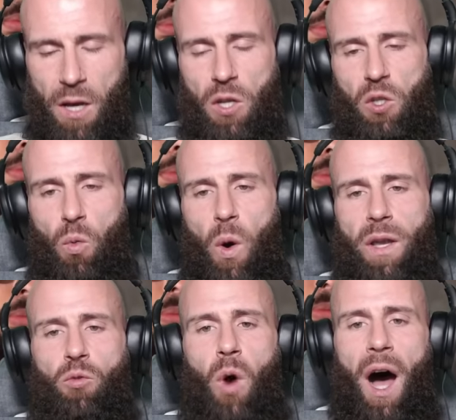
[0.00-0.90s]
So what
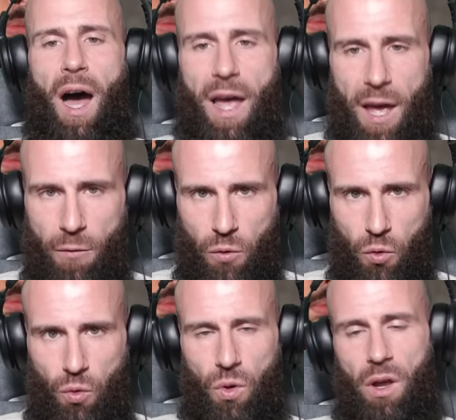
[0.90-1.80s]
do I have to
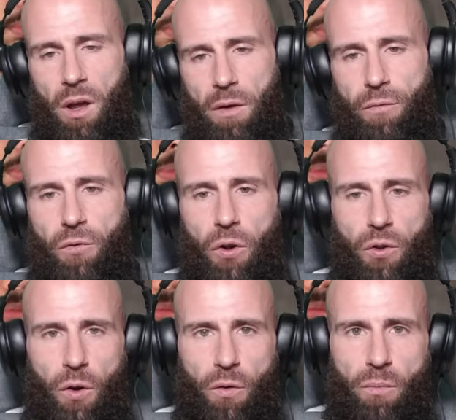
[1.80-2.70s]
do in front
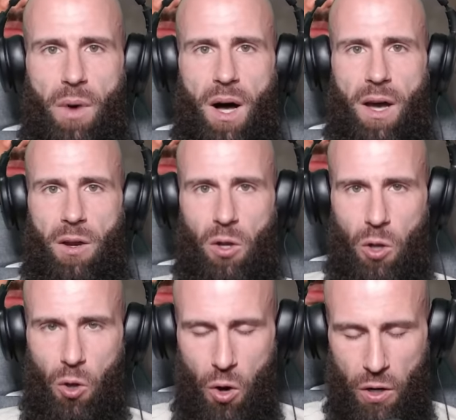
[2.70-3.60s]
of my
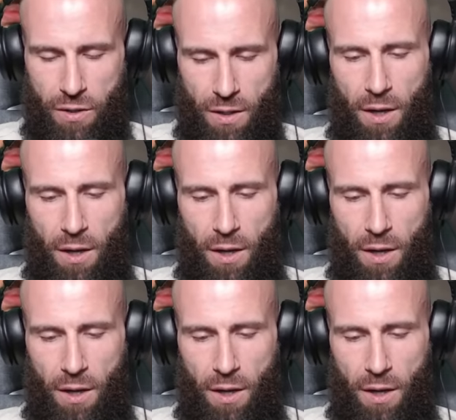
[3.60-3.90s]
Lord?